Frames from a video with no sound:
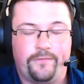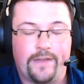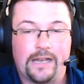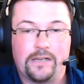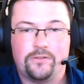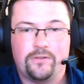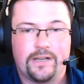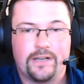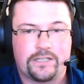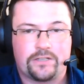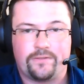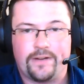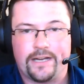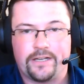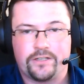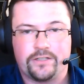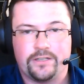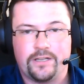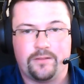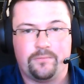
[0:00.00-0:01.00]
value
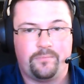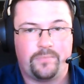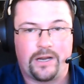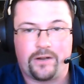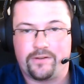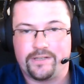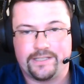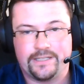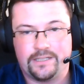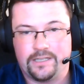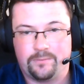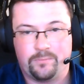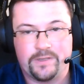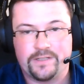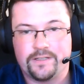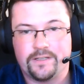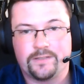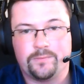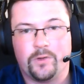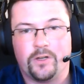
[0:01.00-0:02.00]
extraction and parasitic
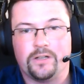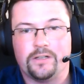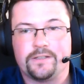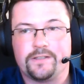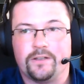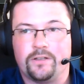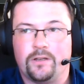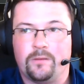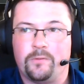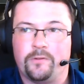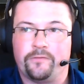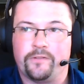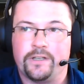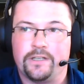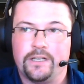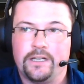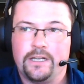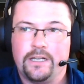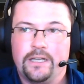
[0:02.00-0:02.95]
business models on top of it,